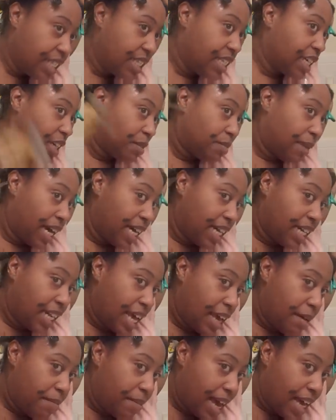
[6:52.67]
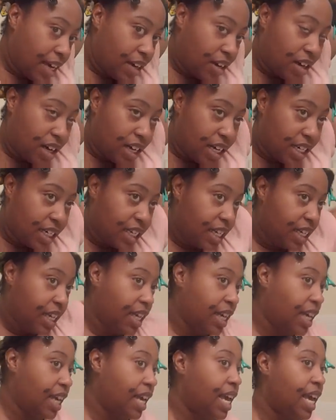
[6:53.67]
stick my clamp back
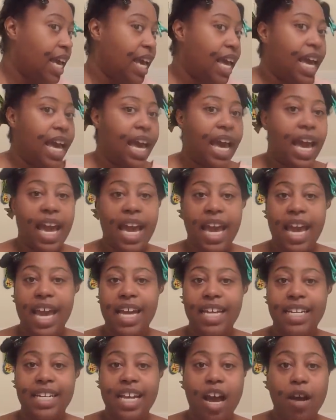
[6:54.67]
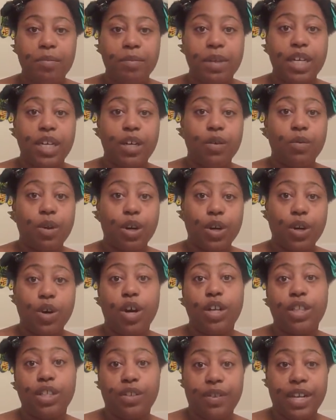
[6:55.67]
on, and now I'm going to work
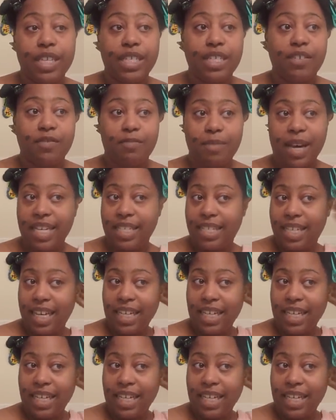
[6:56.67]
on the rest of my